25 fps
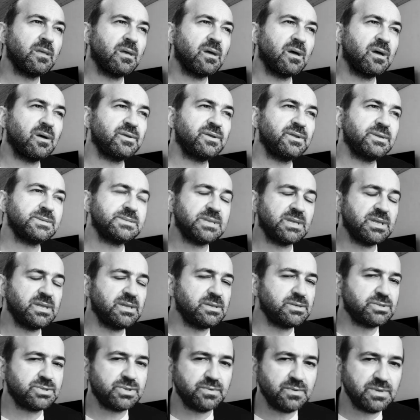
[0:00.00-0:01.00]
how does
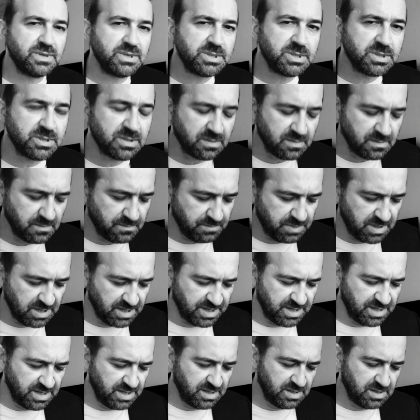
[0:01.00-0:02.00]
intuition
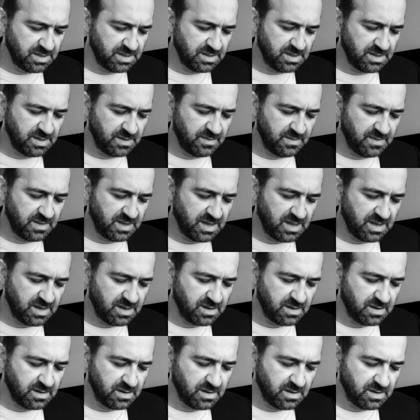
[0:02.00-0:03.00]
play in that
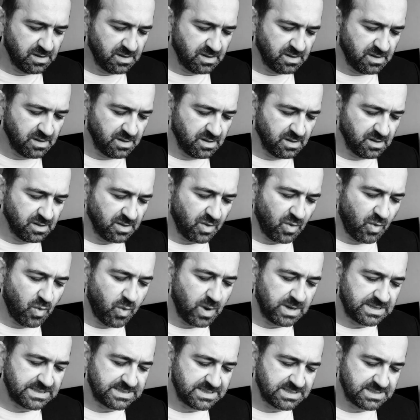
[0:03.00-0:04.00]

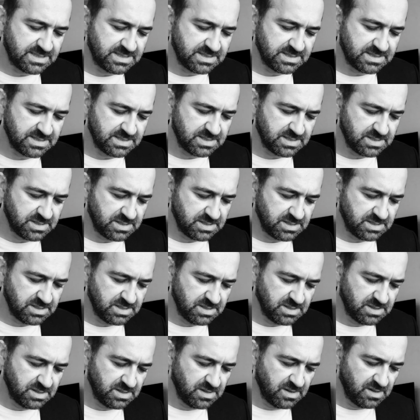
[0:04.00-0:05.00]
quest?
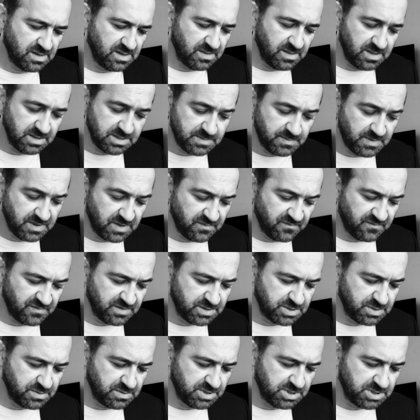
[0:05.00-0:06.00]
And they speak of
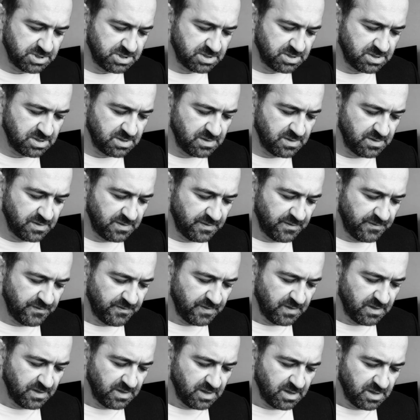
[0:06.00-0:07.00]
intuition
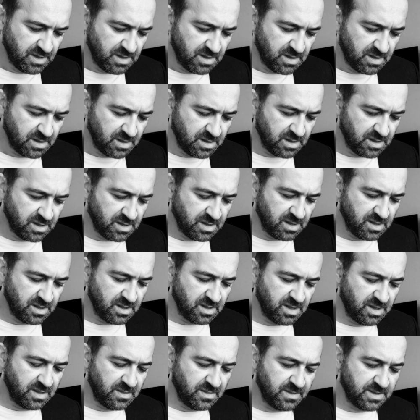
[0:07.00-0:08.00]

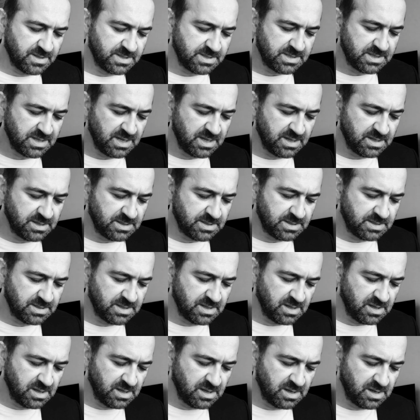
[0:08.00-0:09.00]
in the sense
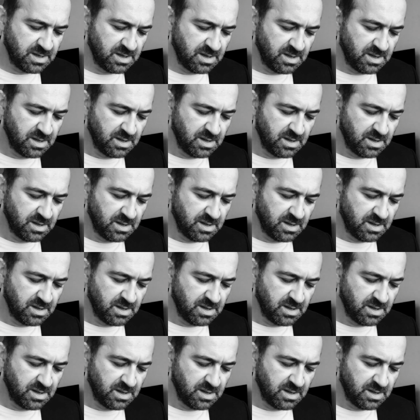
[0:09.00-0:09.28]
that